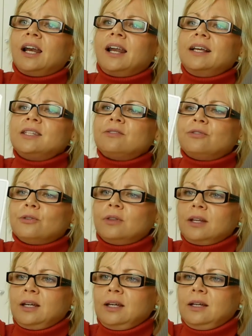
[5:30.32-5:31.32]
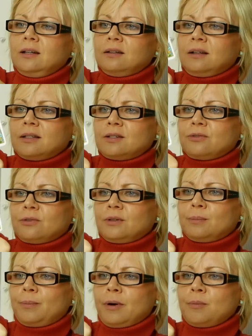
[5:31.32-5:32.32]
let's for
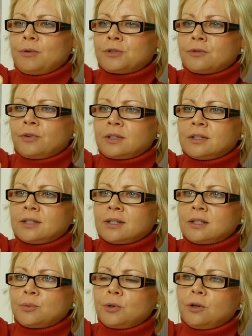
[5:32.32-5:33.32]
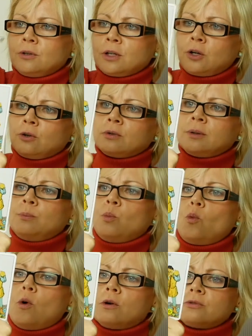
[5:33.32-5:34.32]
the purpose of exercise, we're going to call them
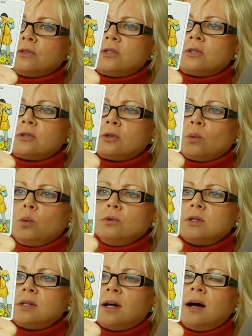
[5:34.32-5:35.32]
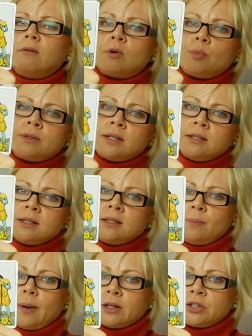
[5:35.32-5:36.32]
wands. So wands that are representing
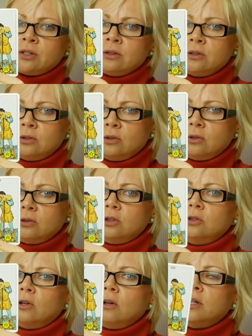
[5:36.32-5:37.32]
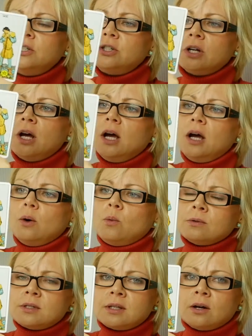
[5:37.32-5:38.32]
the passion, the knowledge.
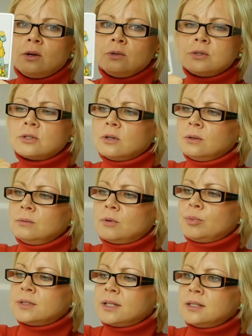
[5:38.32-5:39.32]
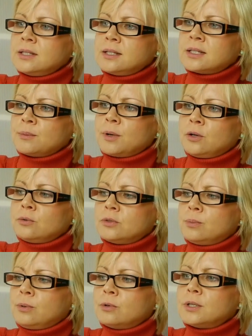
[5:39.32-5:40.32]
Wands that are also representing some kind of
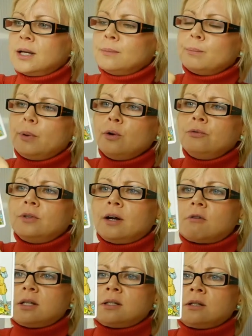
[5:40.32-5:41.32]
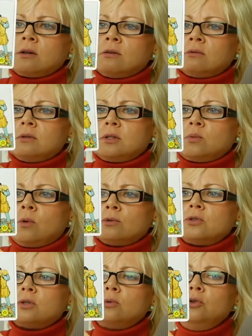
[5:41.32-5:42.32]
support, and both they are resting on this
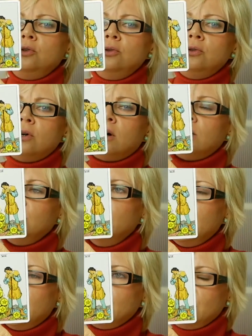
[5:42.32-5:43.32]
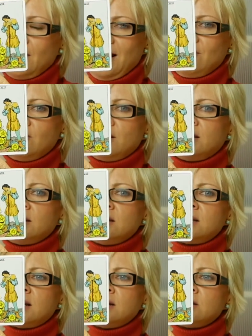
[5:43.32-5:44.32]
wand. So you know, you have an
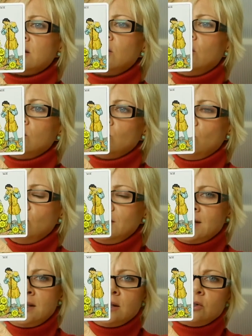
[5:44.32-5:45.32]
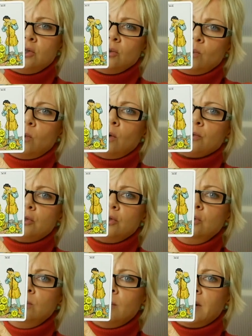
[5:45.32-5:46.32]
understanding of what is it that you want.
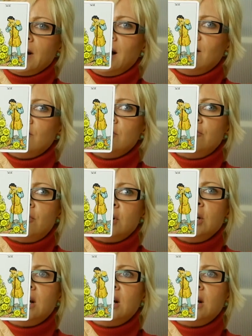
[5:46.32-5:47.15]
You might have a very